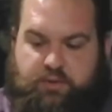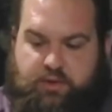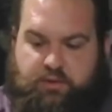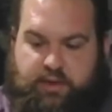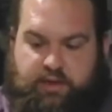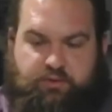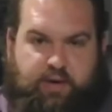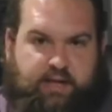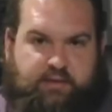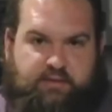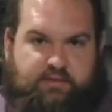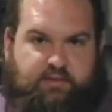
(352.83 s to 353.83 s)
literally
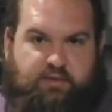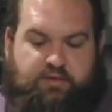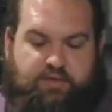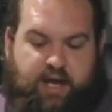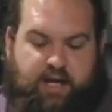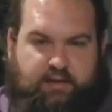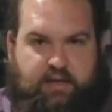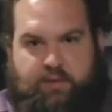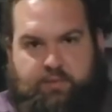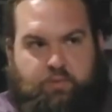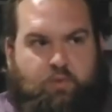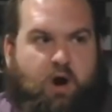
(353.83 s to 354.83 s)
cranked this little thing and they
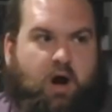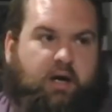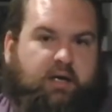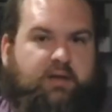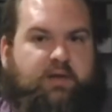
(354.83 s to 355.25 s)
would walk.